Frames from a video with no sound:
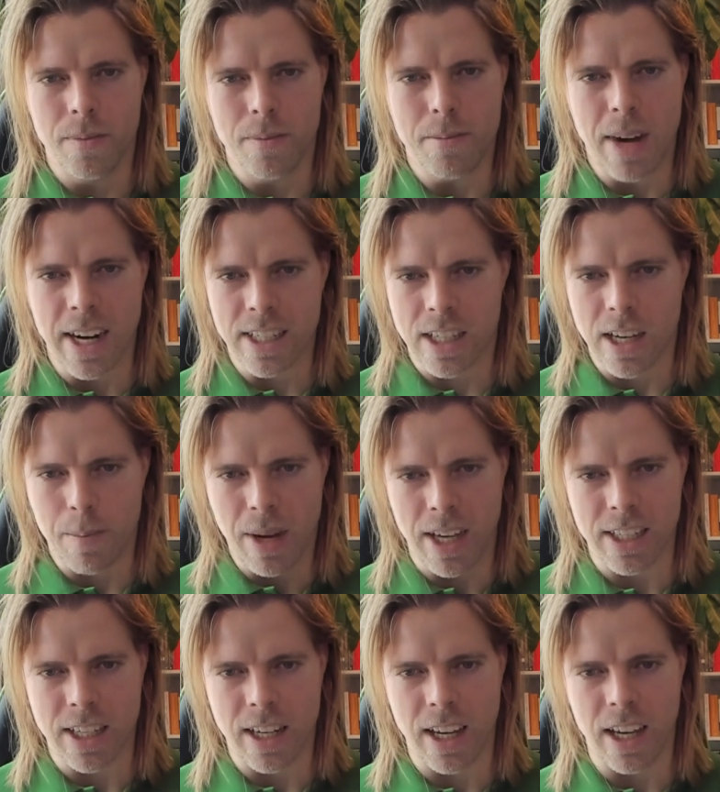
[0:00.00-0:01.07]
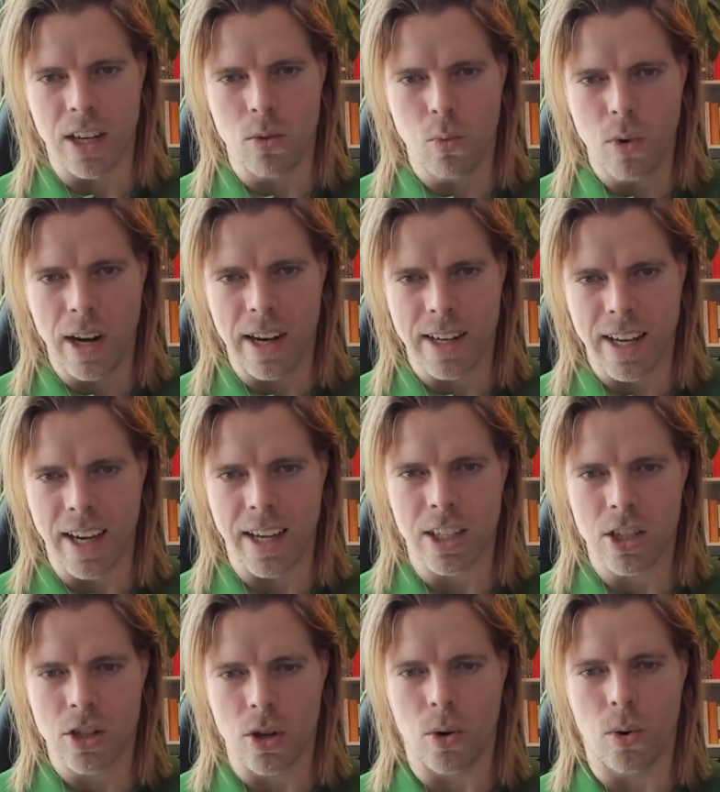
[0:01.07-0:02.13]
max capacity, it will take
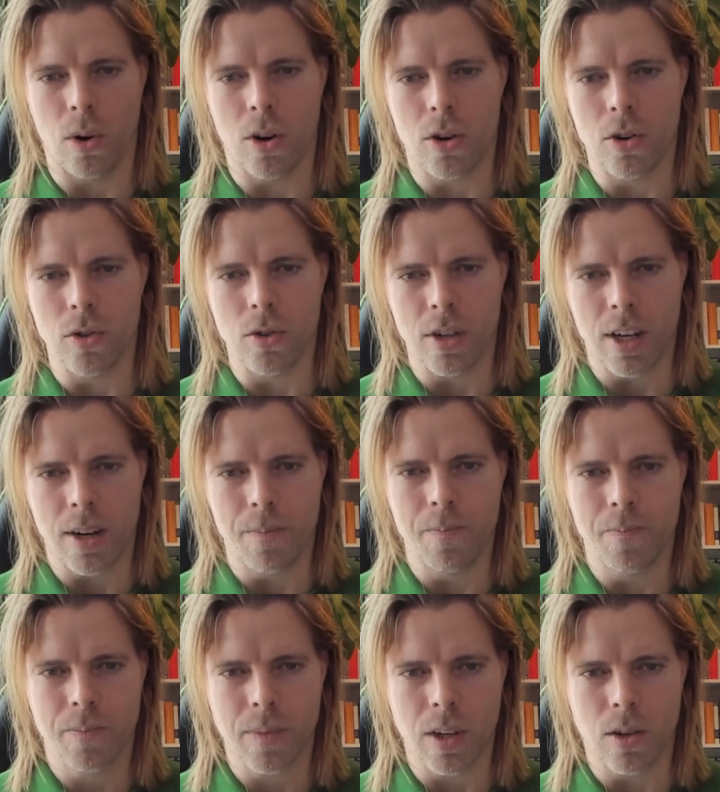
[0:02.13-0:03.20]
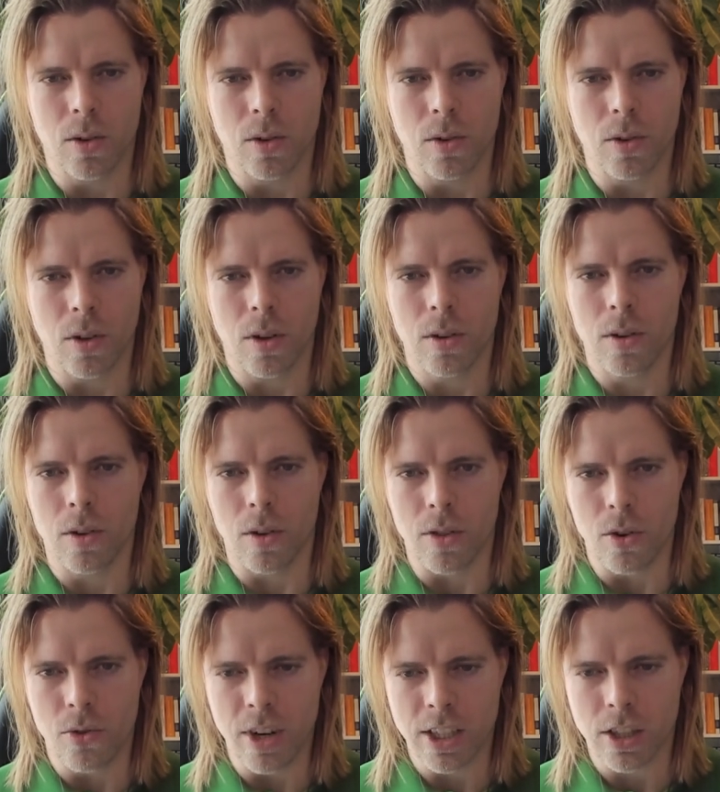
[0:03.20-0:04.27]
its toll on
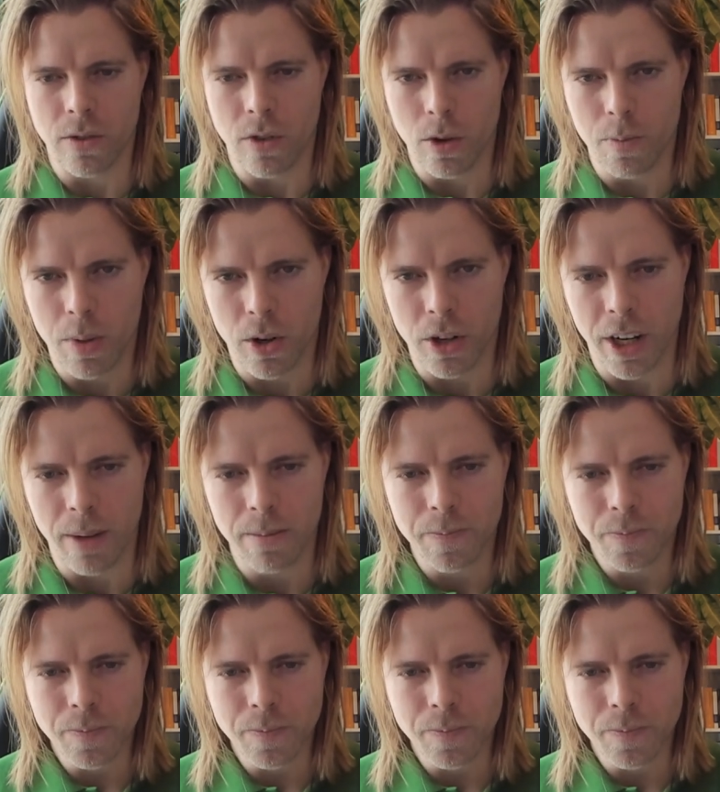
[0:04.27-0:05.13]
the rest of your body.